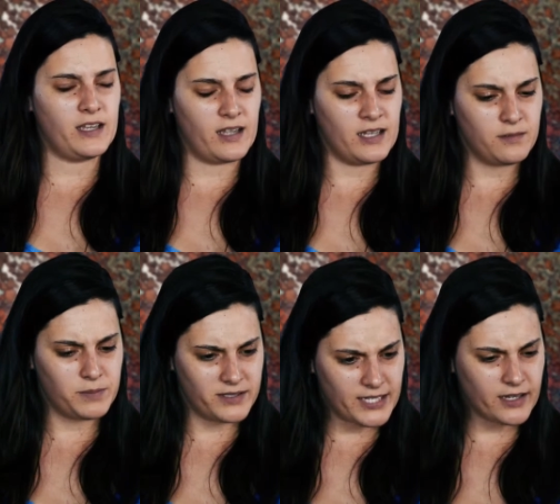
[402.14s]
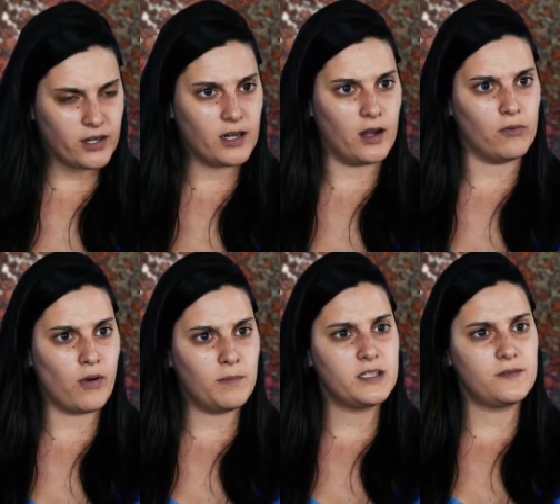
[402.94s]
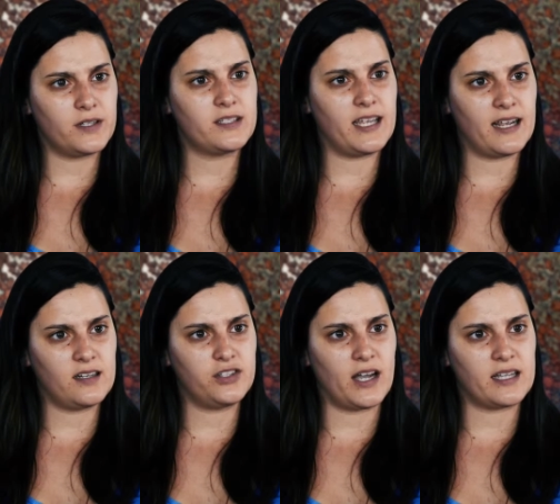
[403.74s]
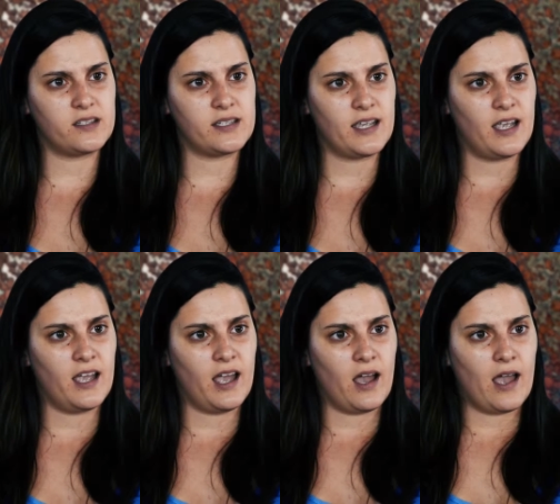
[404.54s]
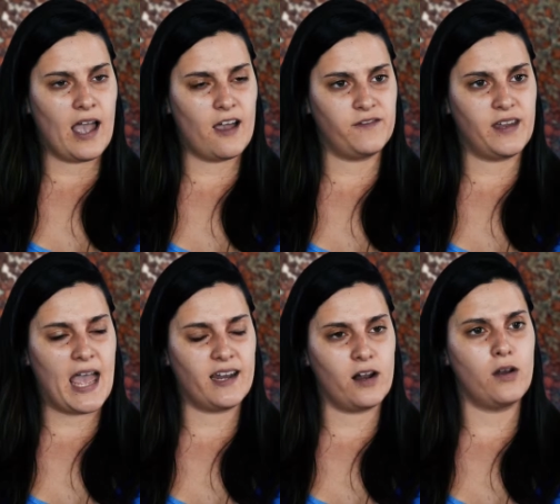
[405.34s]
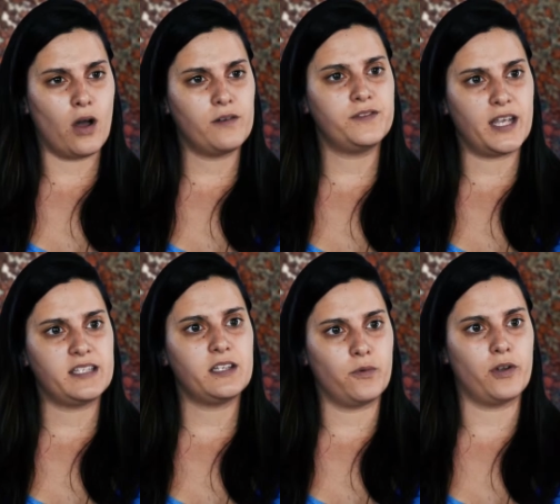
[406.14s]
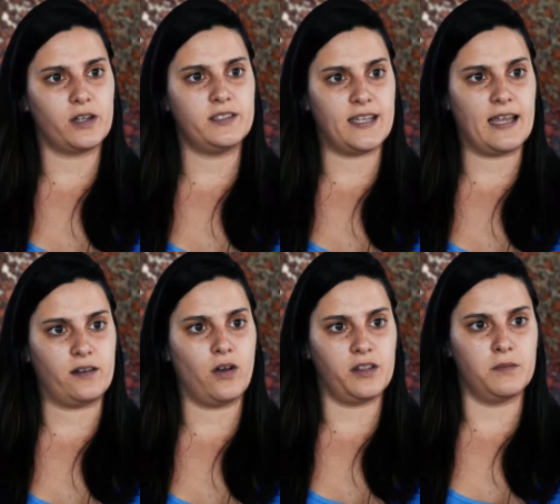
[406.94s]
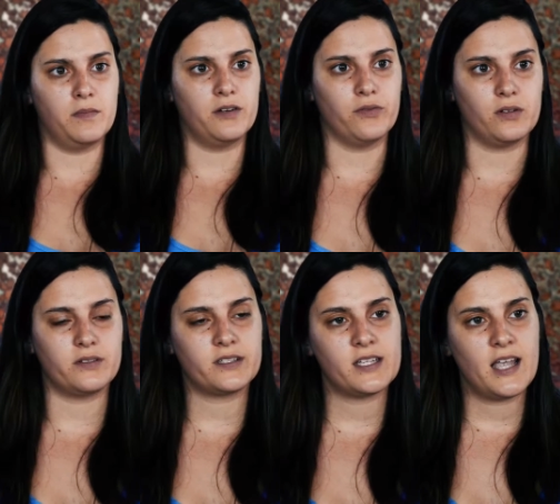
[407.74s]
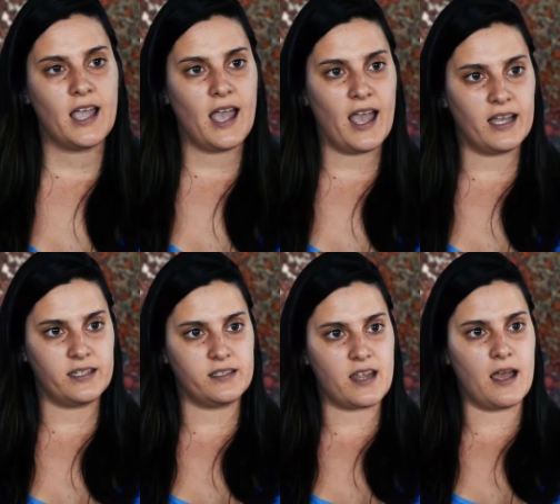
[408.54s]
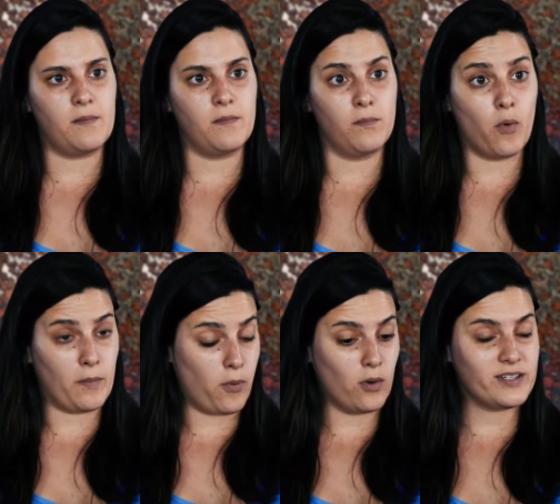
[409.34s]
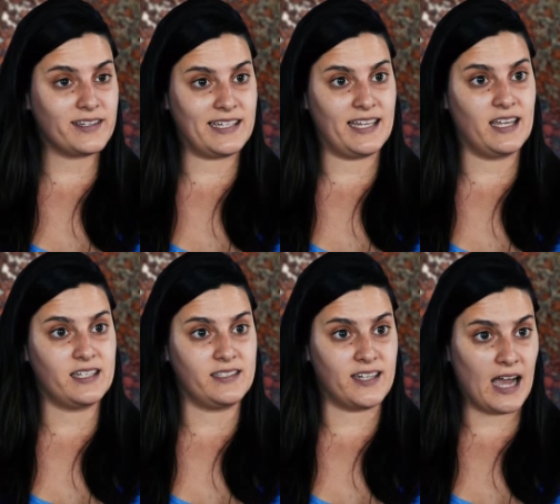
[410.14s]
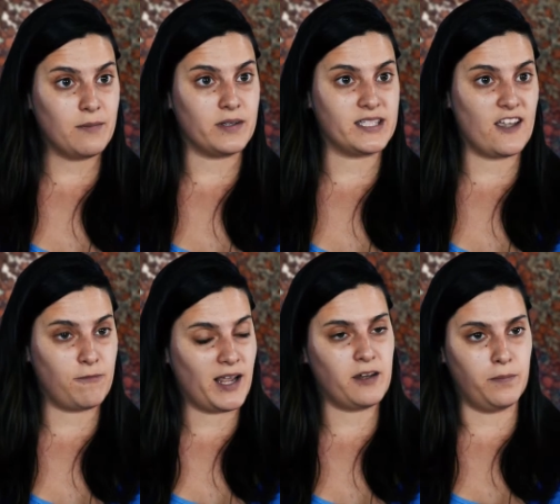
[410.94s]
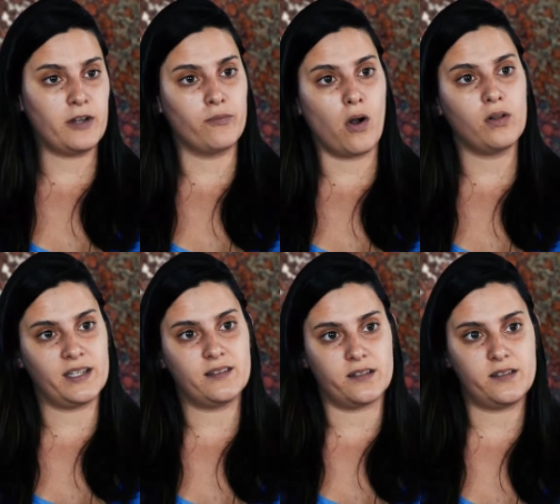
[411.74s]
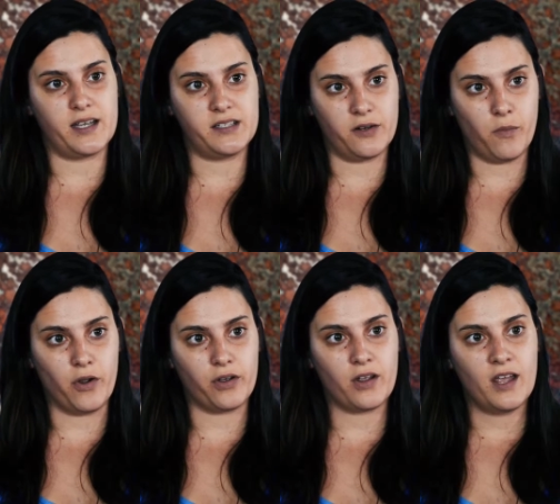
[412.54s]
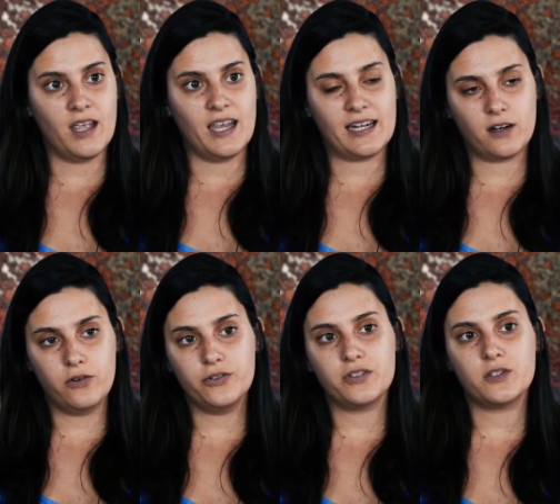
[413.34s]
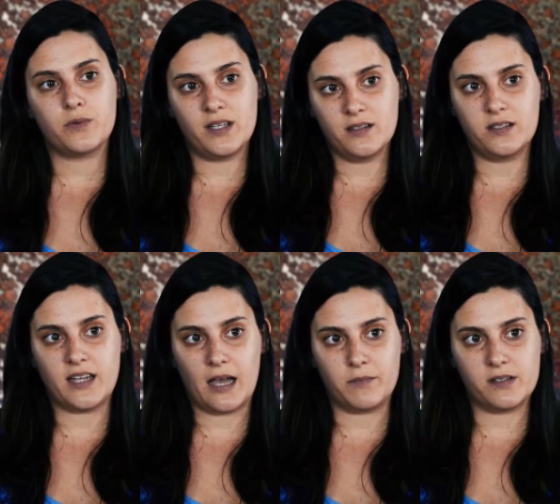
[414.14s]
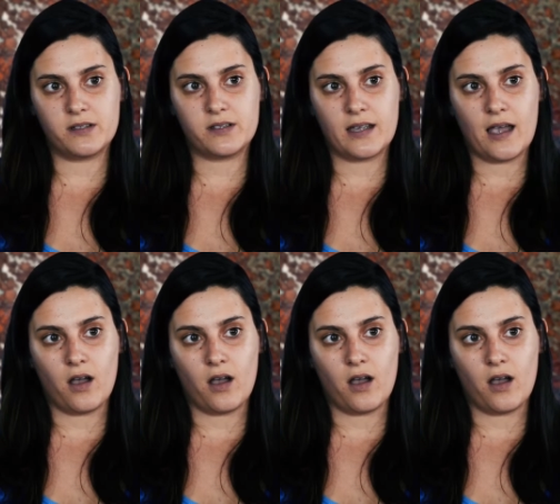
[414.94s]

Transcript: in particular, Roberts Victor eclogites have had a lot of dating work done on the minerals. And more importantly, diamonds have played a big role in this dating work. Inclusions within the diamonds